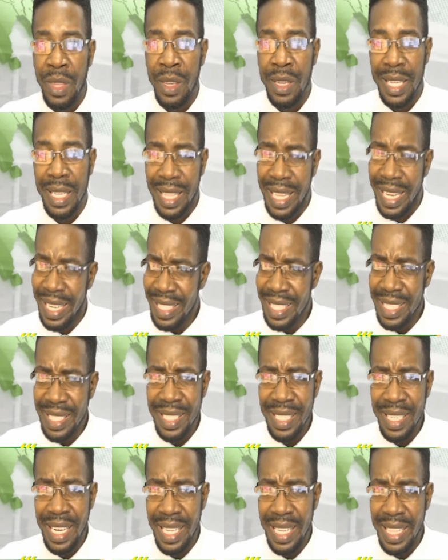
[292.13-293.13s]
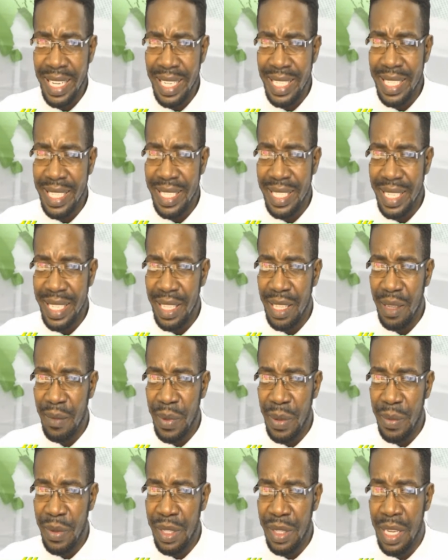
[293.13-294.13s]
I like to see the
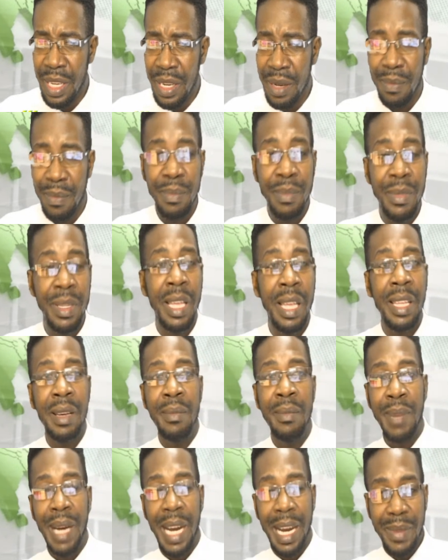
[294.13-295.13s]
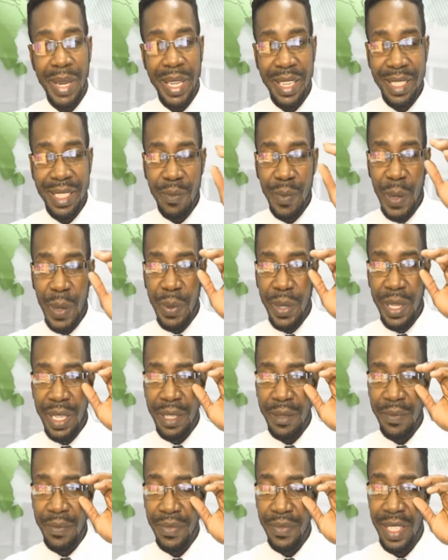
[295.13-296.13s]
people, Barbados
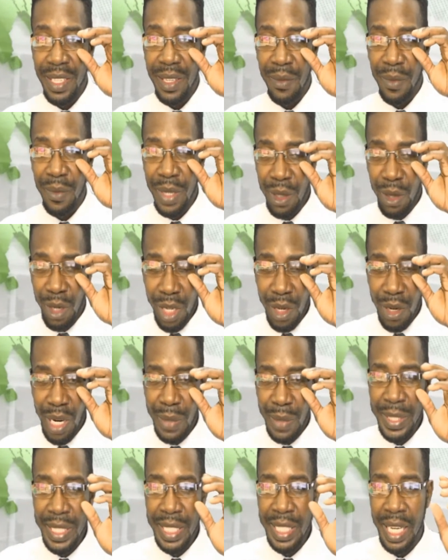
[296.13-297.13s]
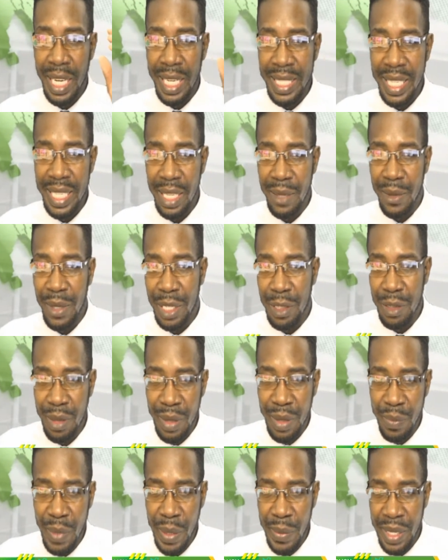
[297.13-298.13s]
people. We know you're always locked in. Our
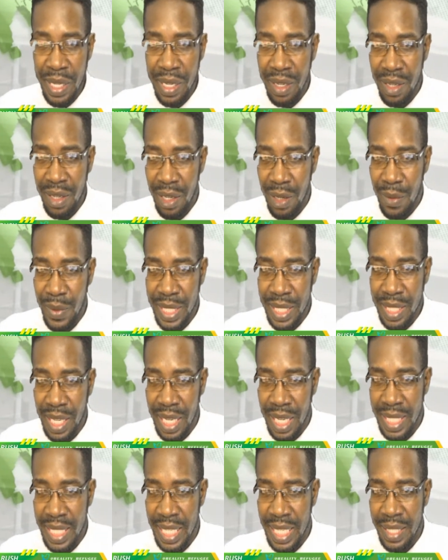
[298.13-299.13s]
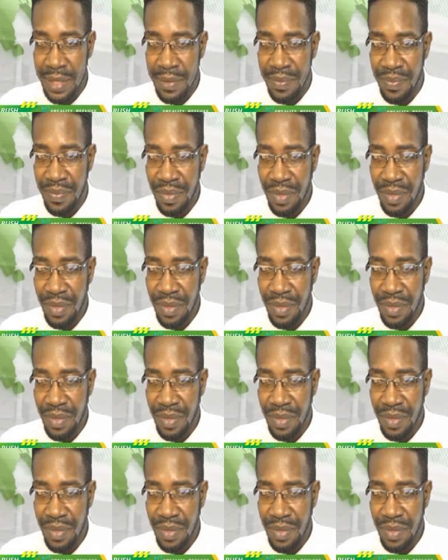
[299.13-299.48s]
Caribbean people are always locked in.